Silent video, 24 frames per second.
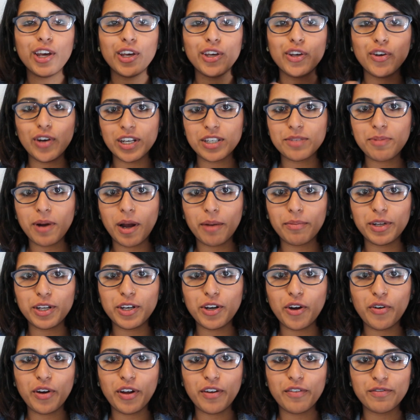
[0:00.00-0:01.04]
You guys probably
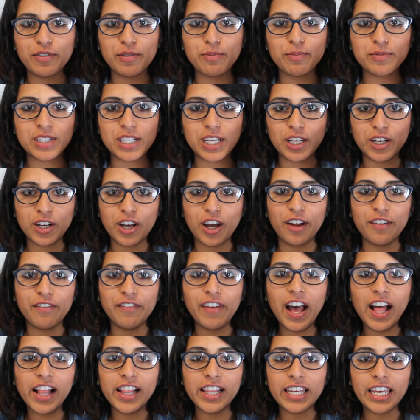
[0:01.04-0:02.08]
know him from Silicon
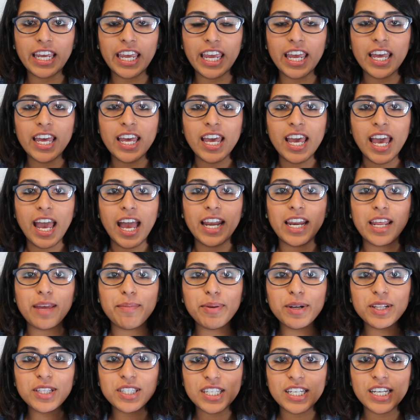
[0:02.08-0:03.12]
Valley, and he
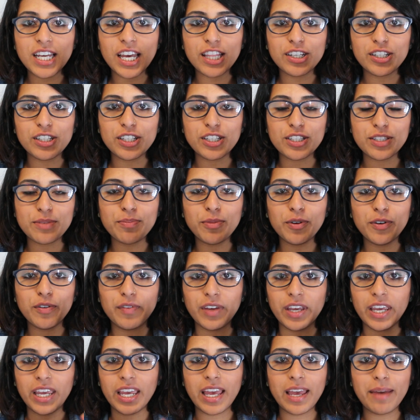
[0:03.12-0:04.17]
puts together this
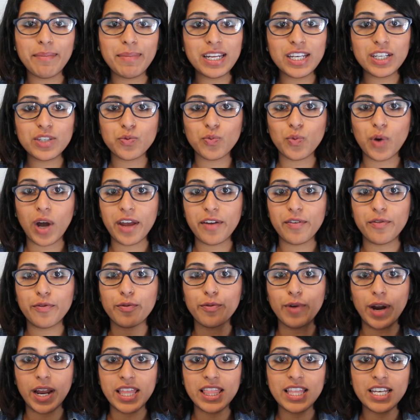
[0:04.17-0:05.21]
movie. Him and his wife
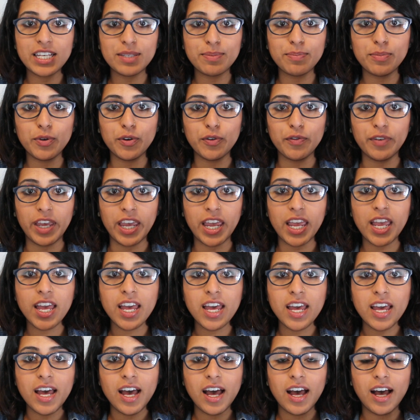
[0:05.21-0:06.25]
write this movie,
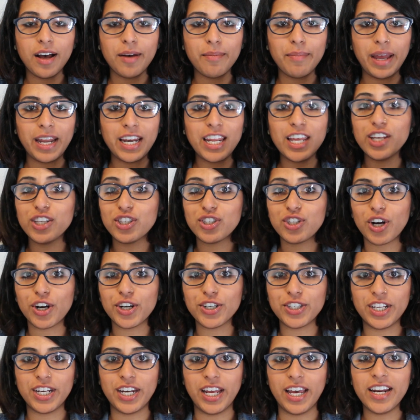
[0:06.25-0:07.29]
and he
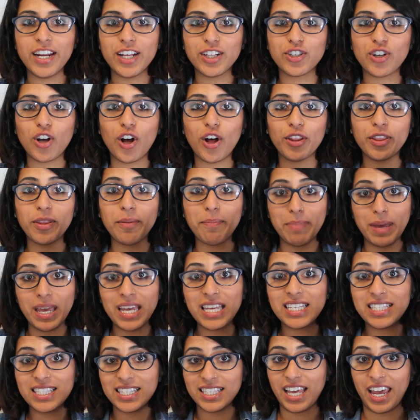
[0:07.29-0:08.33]
stars in it. It's called The
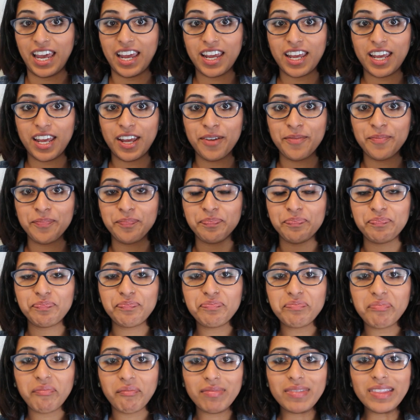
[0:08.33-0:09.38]
Big Sick.
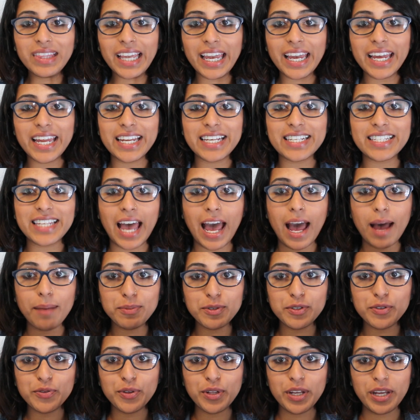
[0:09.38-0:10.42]
It is
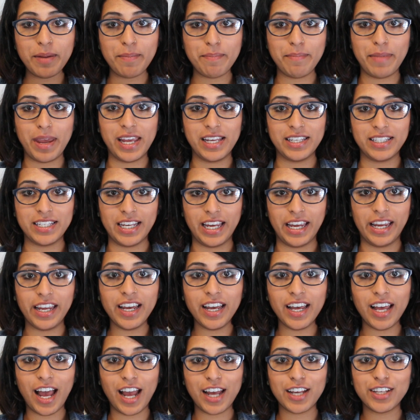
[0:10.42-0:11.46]
absolutely
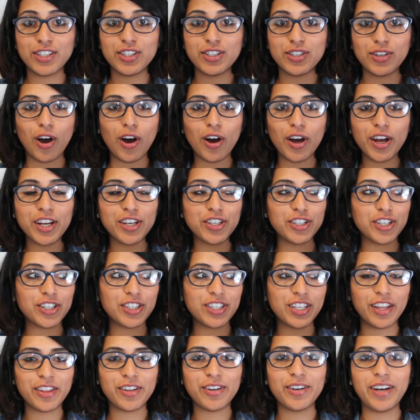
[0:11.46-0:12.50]
amazing. I saw it just
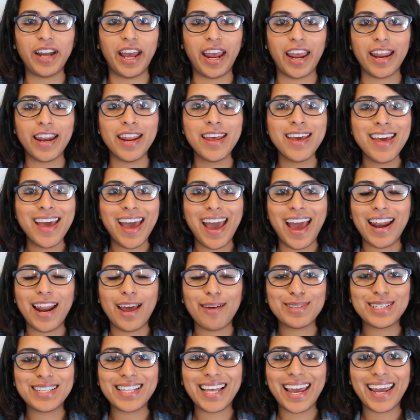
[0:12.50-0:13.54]
the other night and I
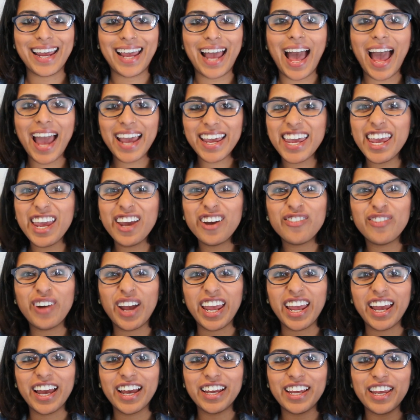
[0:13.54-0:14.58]
was like, I can't
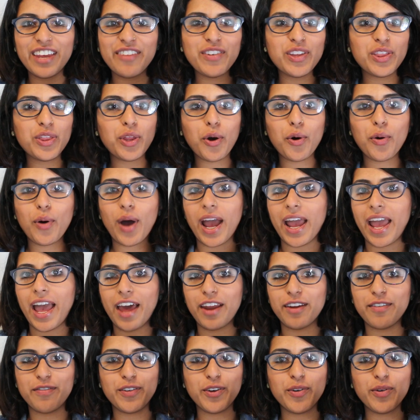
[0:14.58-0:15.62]
wait. Even though I
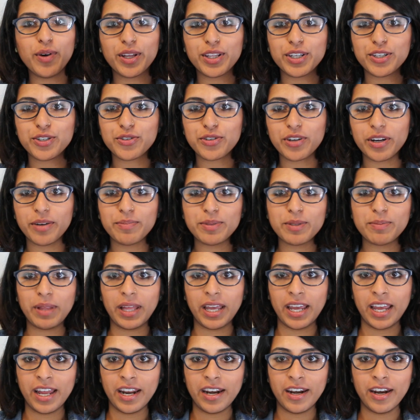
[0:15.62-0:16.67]
had a few other scripts
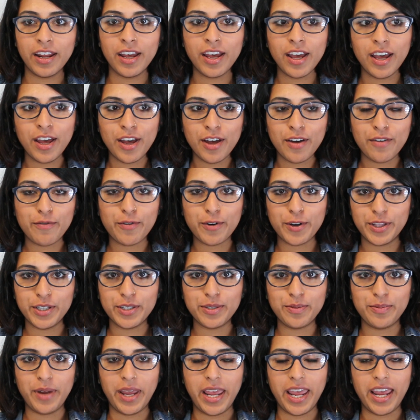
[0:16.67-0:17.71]
planned for
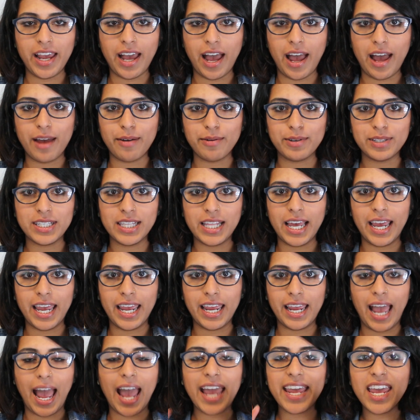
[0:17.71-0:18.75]
this week, I was
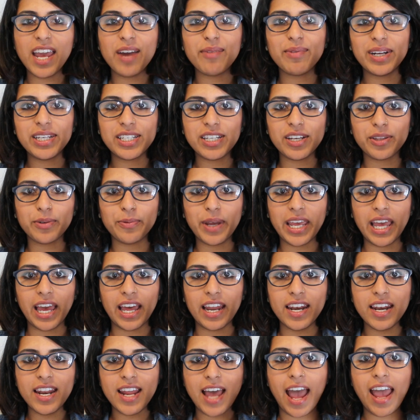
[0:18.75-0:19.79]
like, I can't wait till the
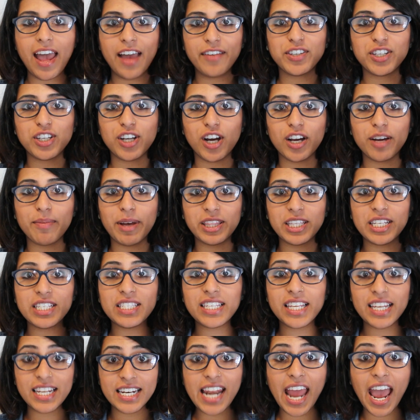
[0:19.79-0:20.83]
weekend. I have to talk about
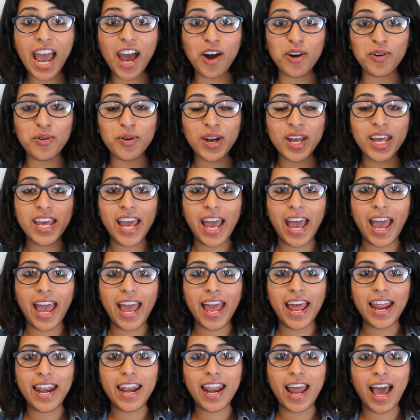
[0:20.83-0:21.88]
this now.
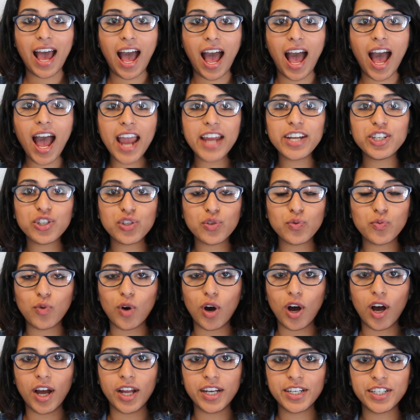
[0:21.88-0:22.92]
And I just
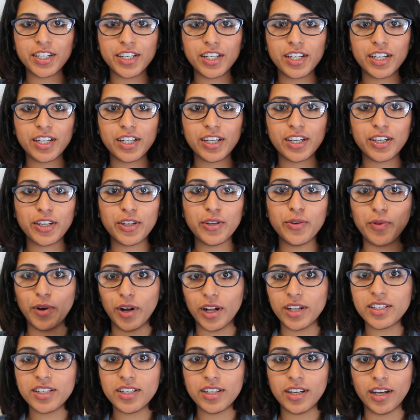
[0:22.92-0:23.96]
want you
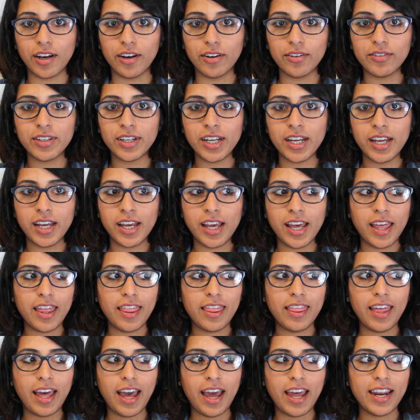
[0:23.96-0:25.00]
all to know
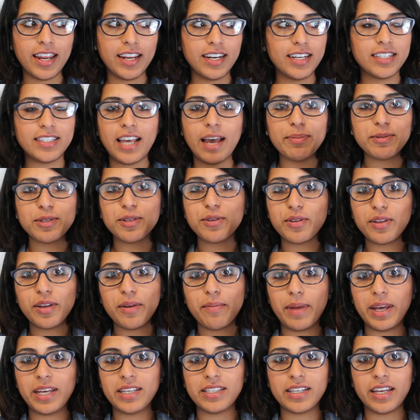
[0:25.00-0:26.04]
that it is absolutely
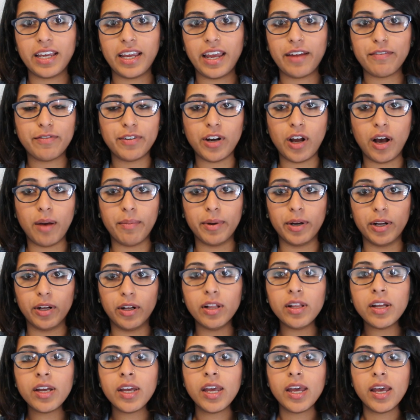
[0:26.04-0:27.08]
amazing and
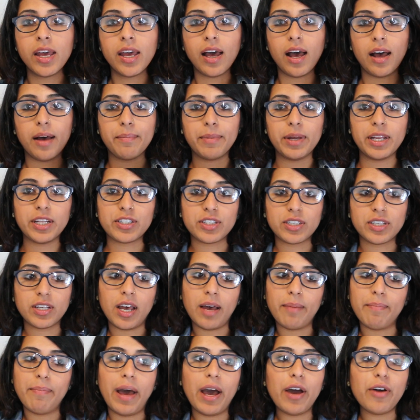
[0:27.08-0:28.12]
phenomenal. It's
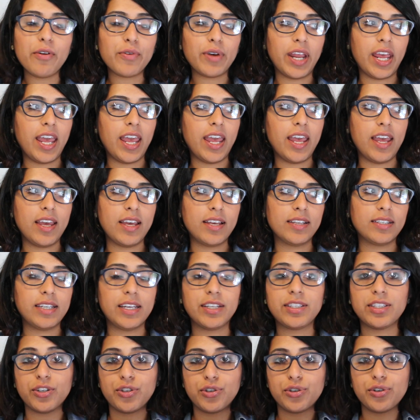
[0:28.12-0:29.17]

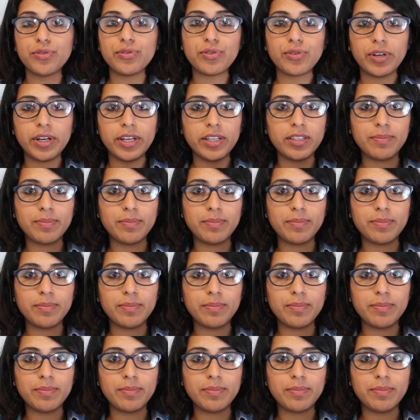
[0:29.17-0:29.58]
a true story.